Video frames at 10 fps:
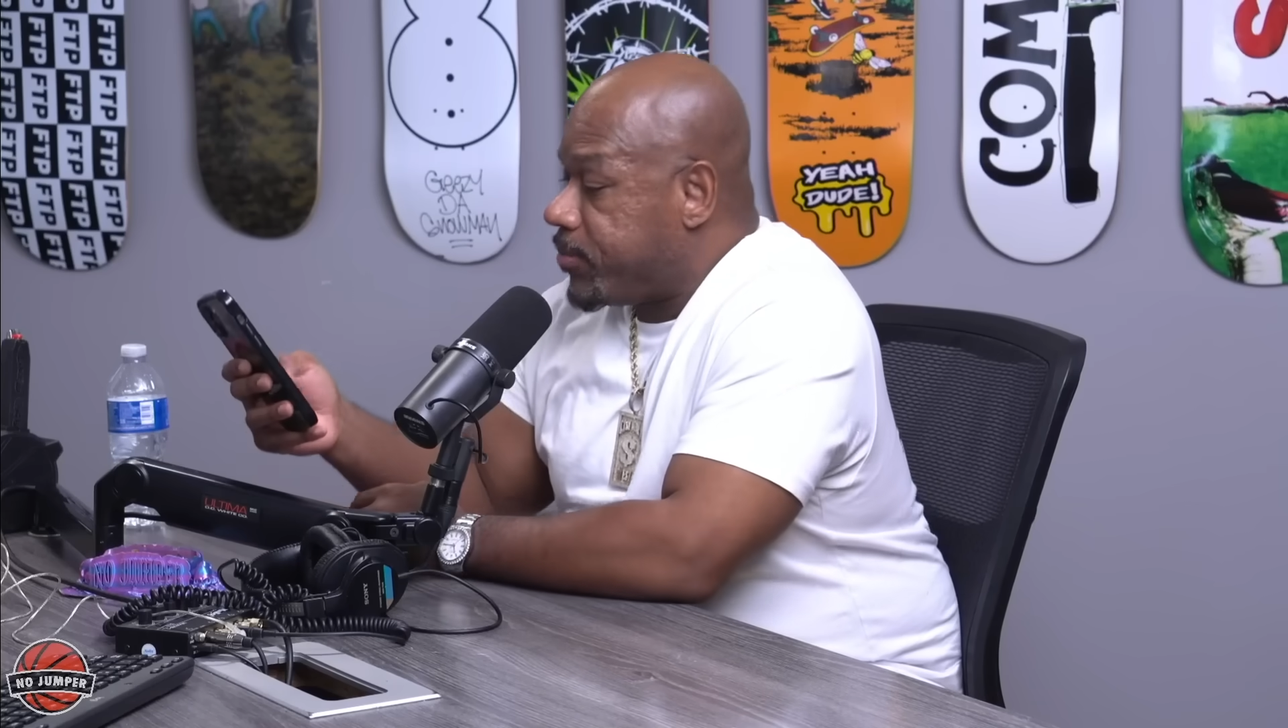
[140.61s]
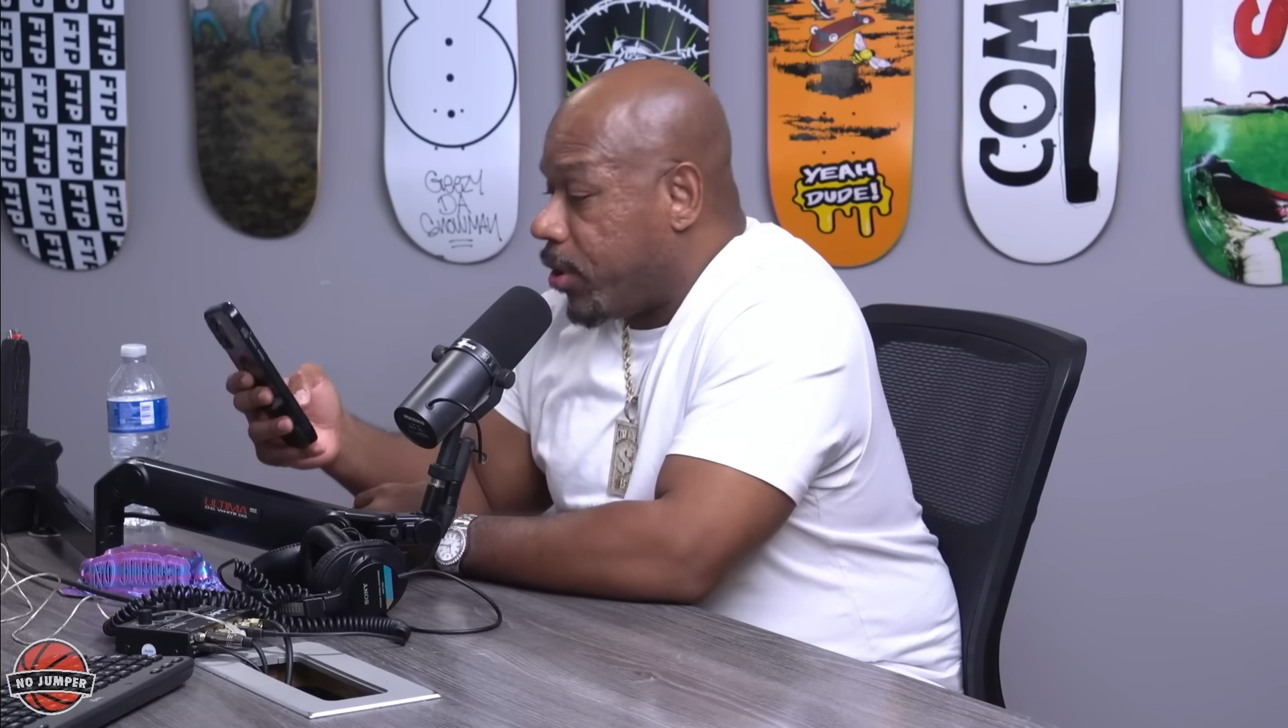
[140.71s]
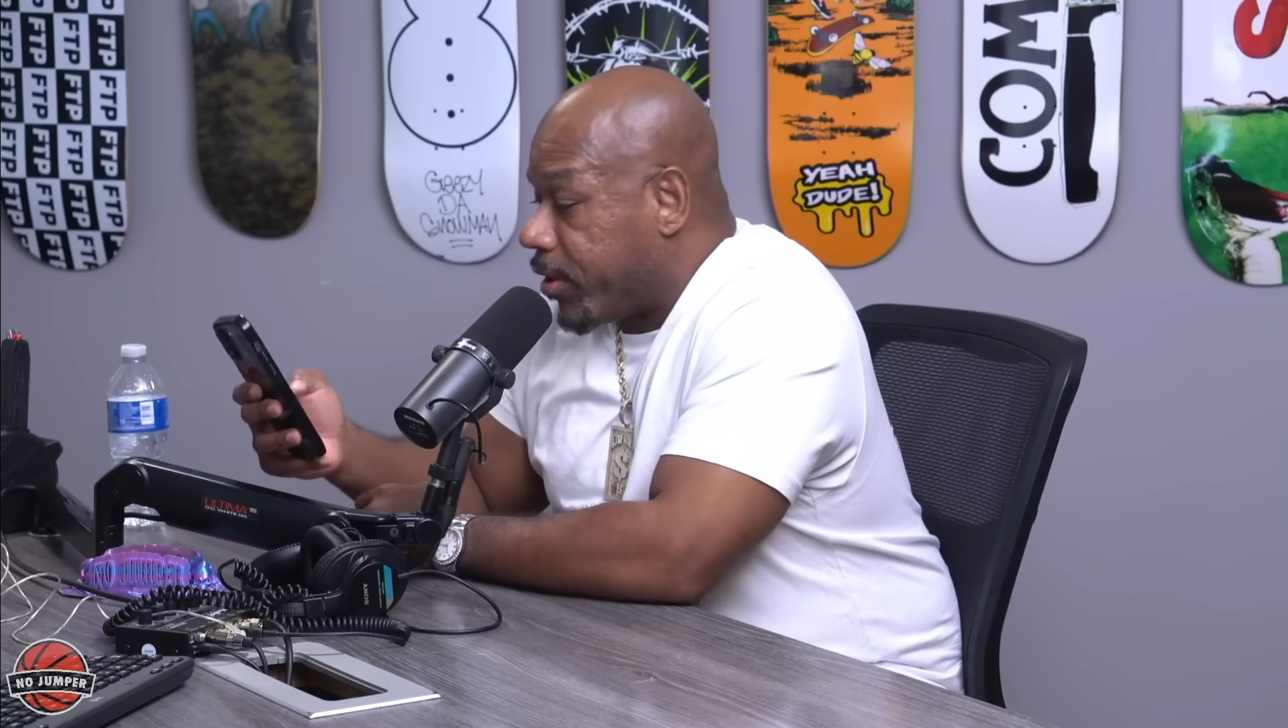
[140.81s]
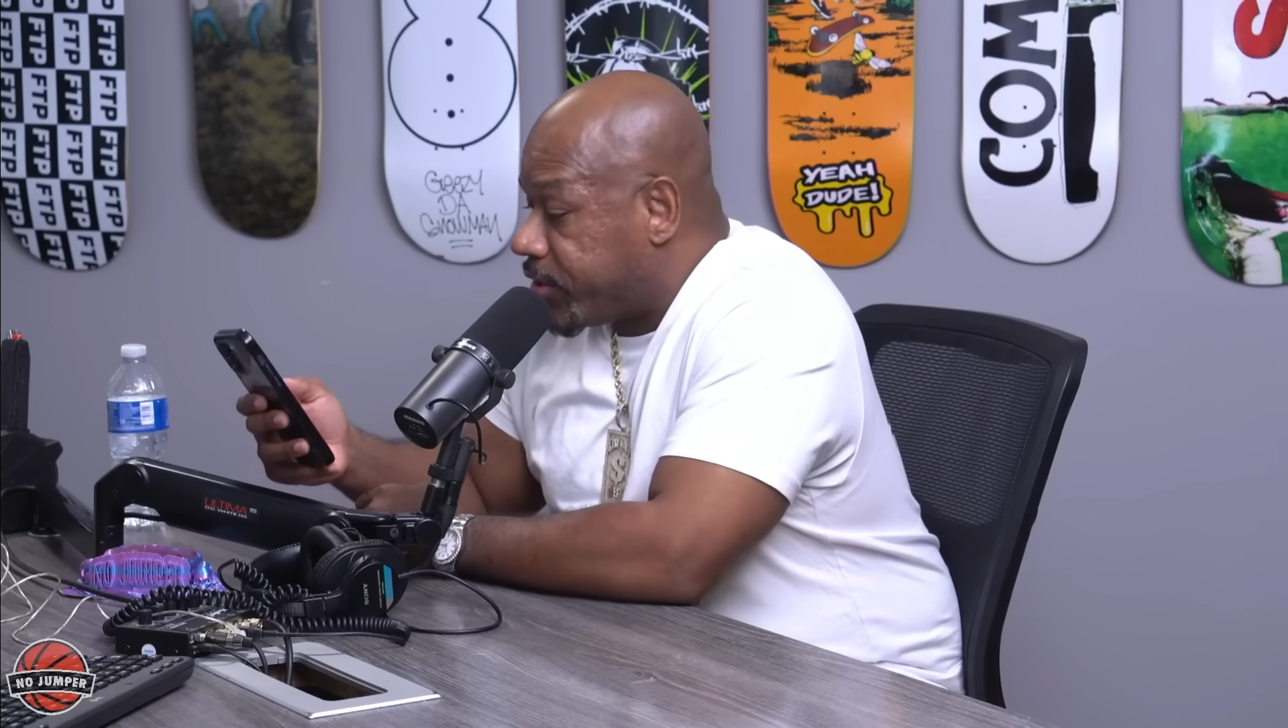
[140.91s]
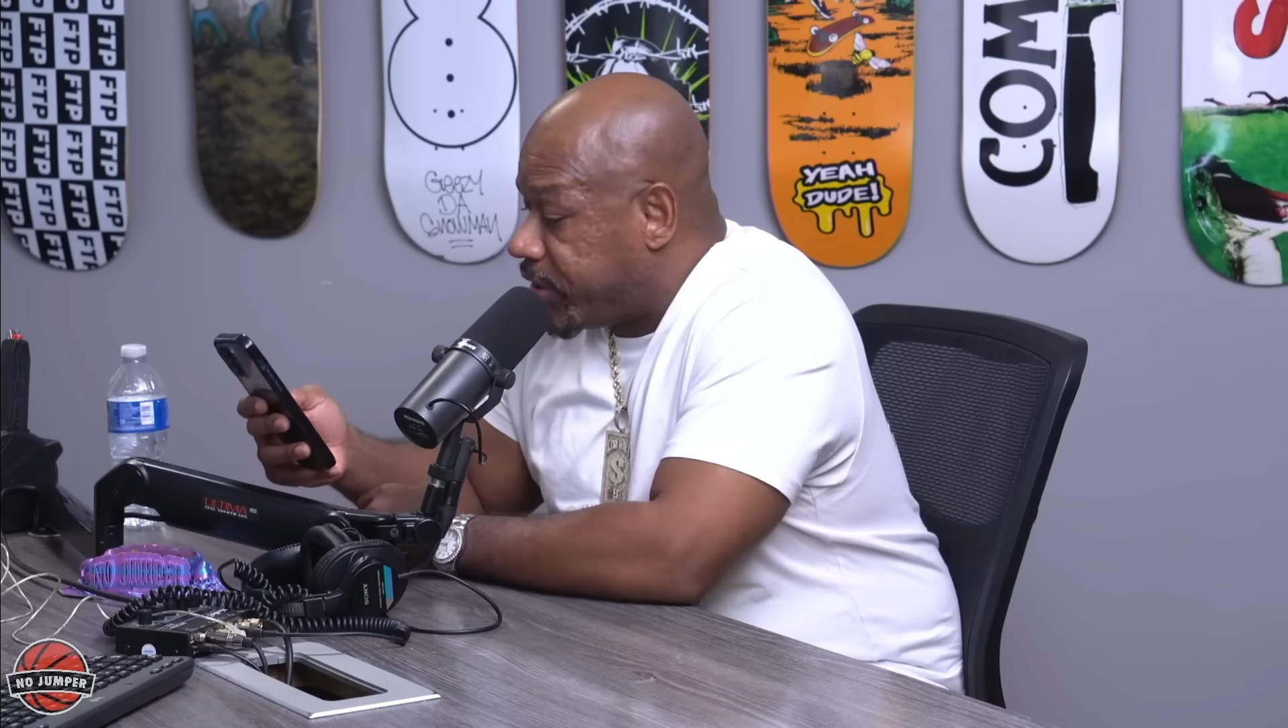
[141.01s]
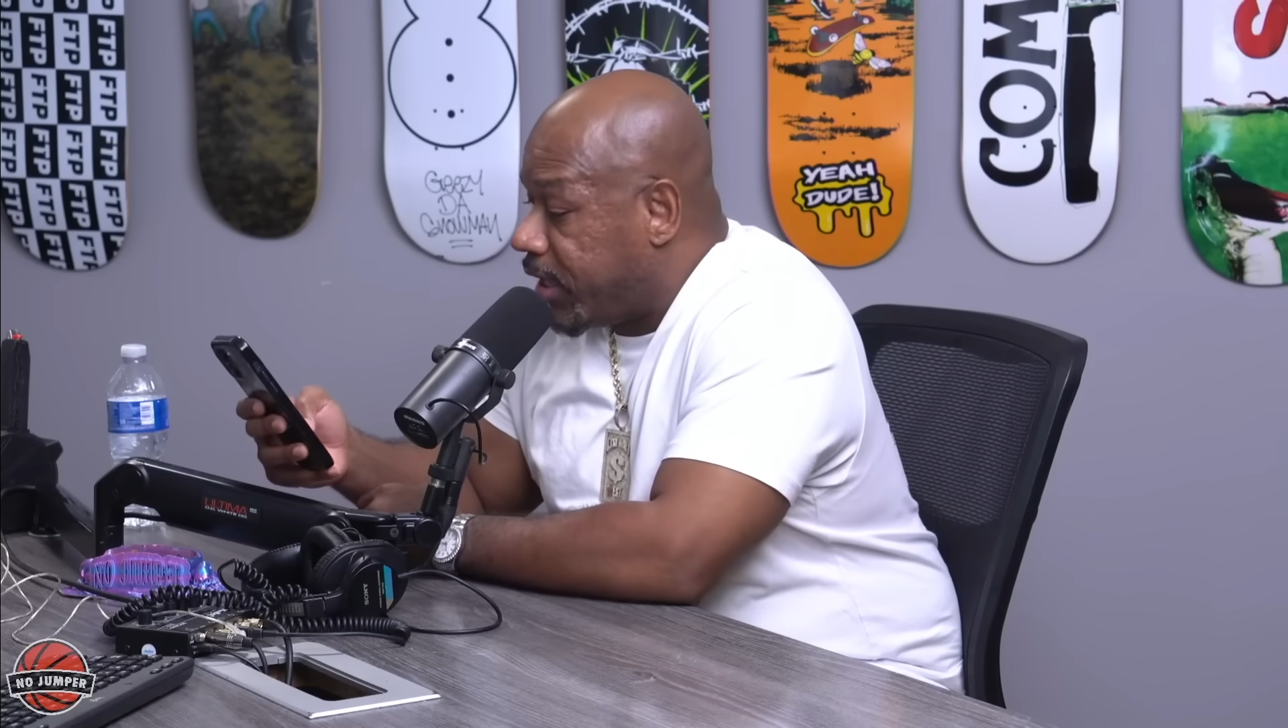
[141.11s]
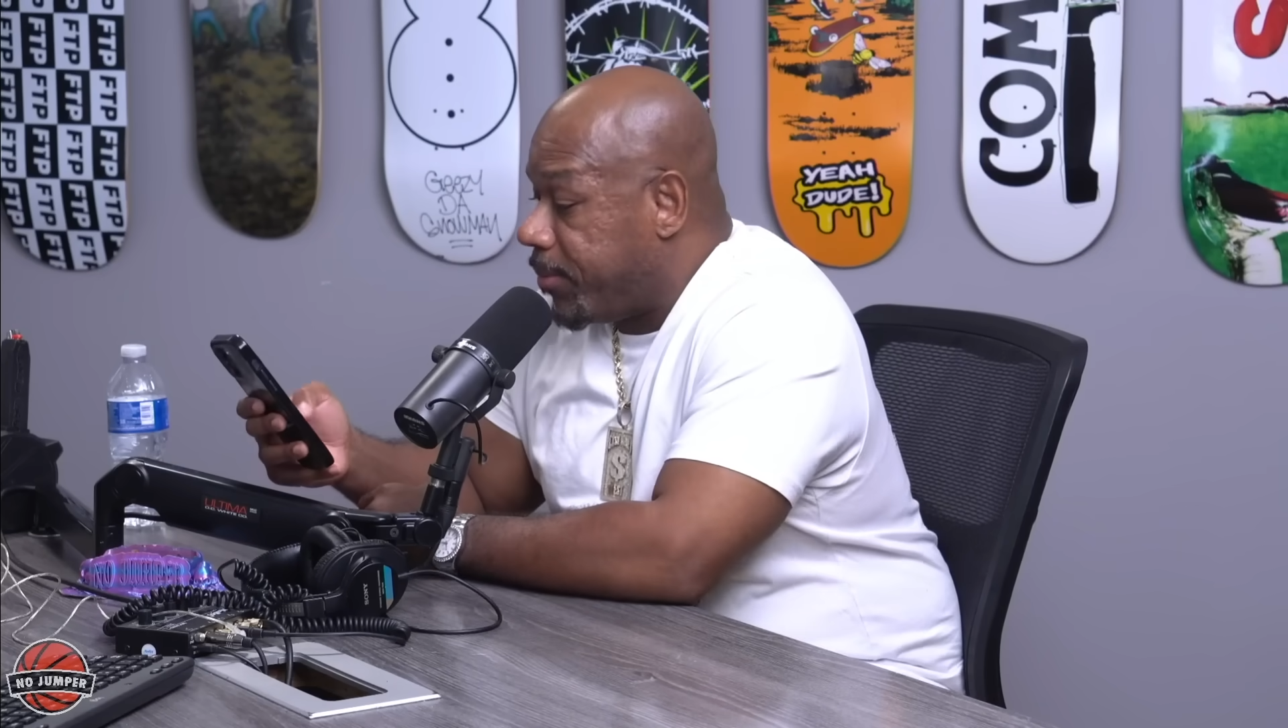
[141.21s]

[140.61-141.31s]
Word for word: talking shit,